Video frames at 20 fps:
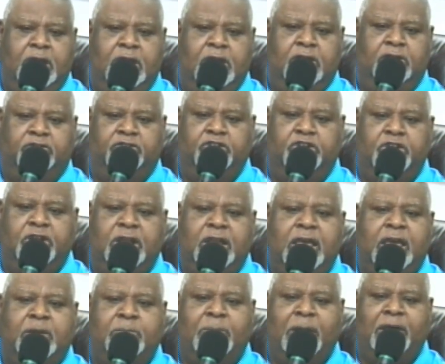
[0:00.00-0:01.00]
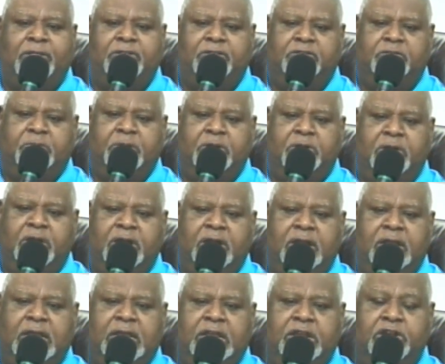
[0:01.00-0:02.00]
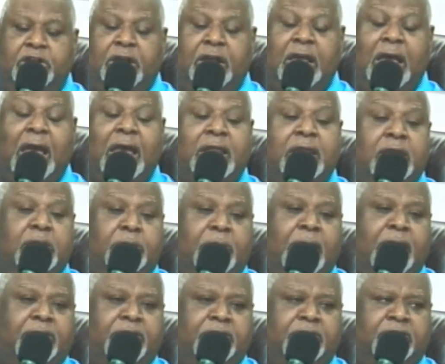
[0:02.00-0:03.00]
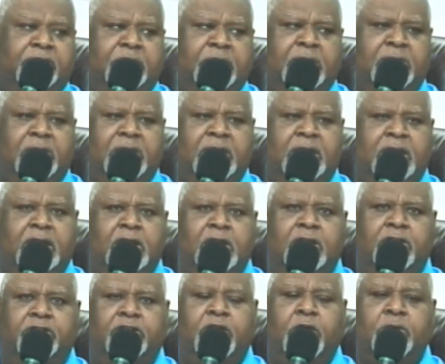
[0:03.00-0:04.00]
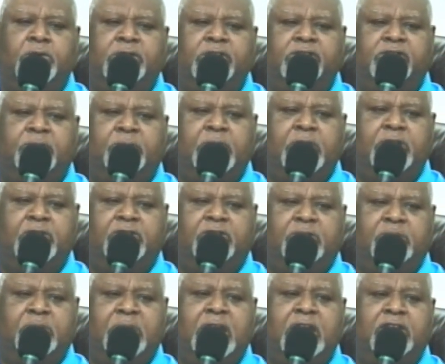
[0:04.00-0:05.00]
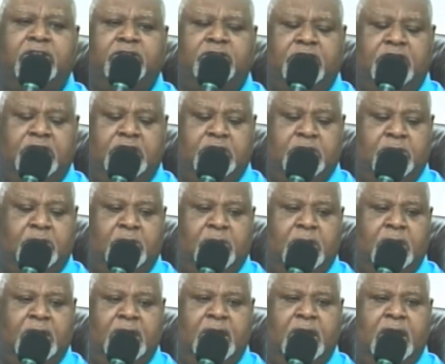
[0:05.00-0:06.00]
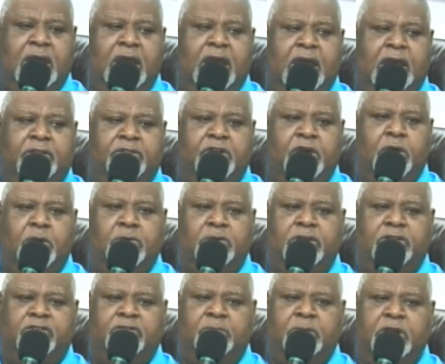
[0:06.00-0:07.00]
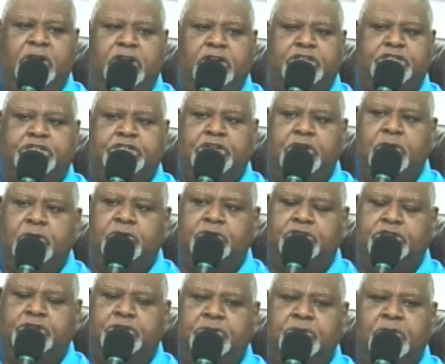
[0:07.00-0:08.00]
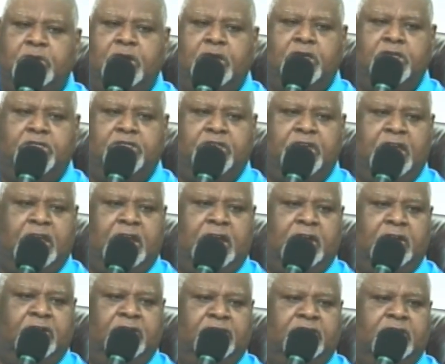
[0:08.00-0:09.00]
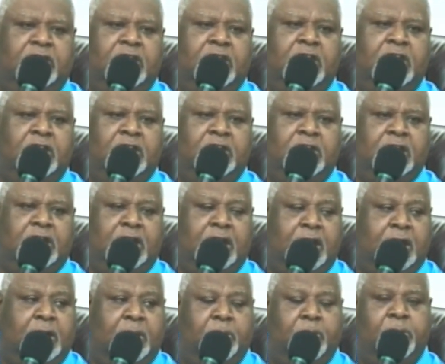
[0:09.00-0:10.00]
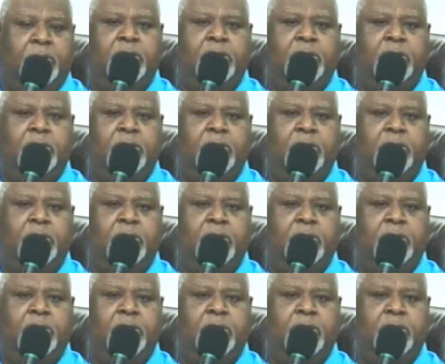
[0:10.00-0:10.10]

So you're led by the Spirit, you're guided by the Spirit. The Holy Spirit speaks to you, and the Holy Spirit shows you things to come.